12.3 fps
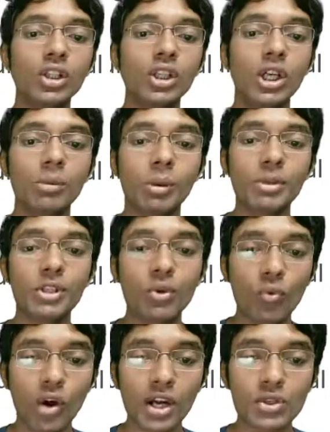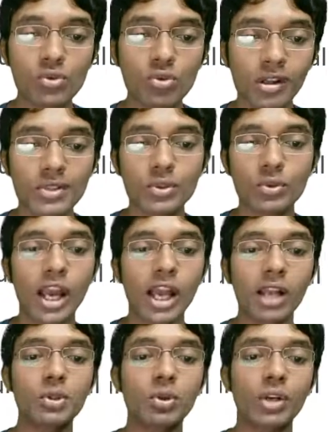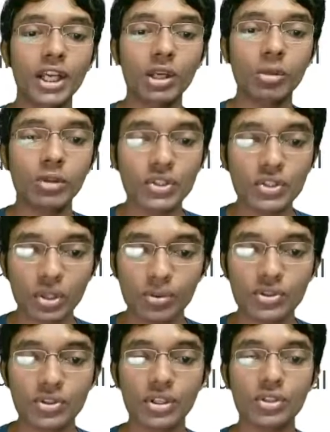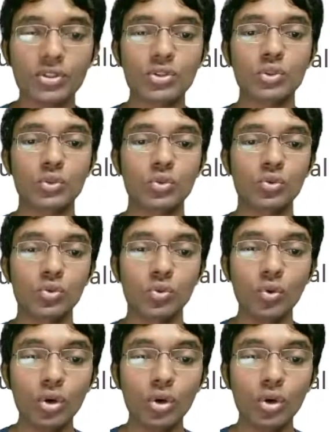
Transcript: Maybe you want to also help your AWS services to